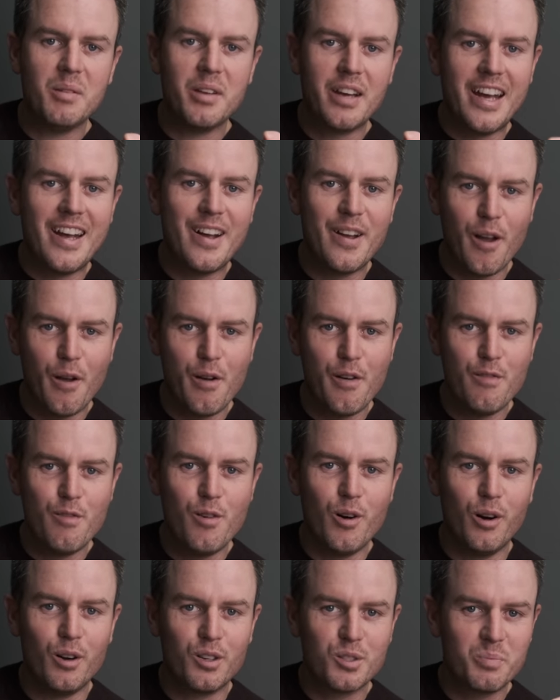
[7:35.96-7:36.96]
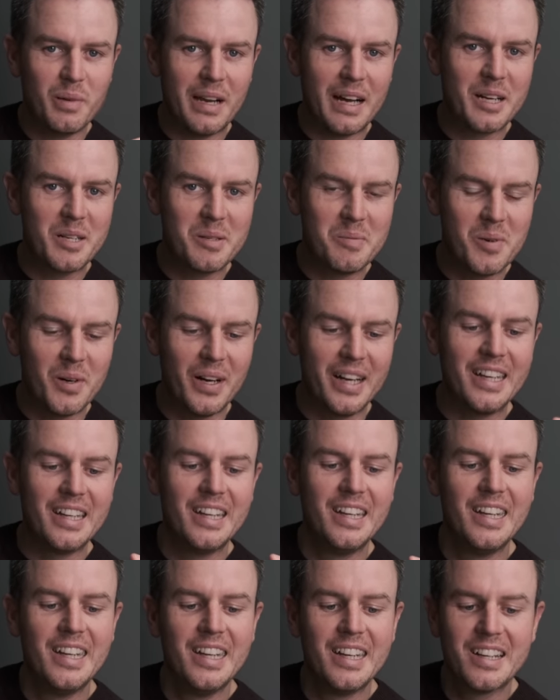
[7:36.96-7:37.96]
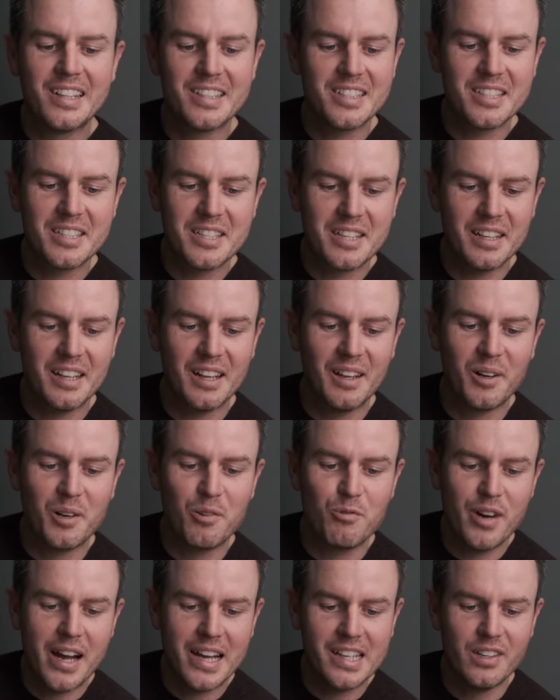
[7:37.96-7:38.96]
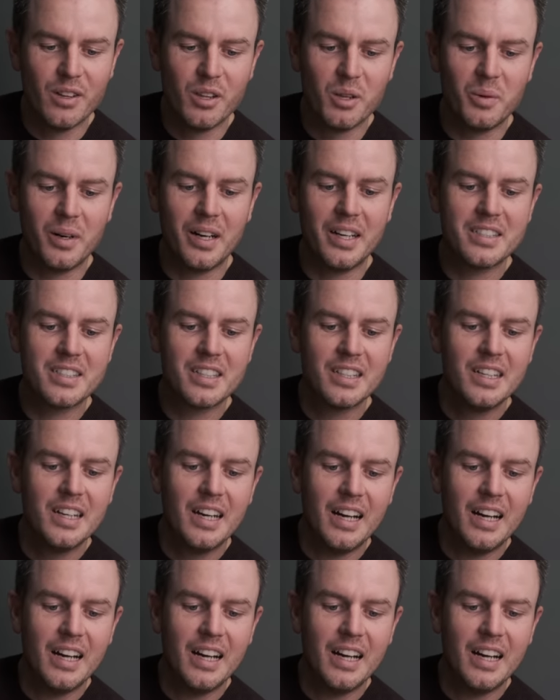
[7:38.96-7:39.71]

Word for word: your, your raws black and white because it's going to look red otherwise.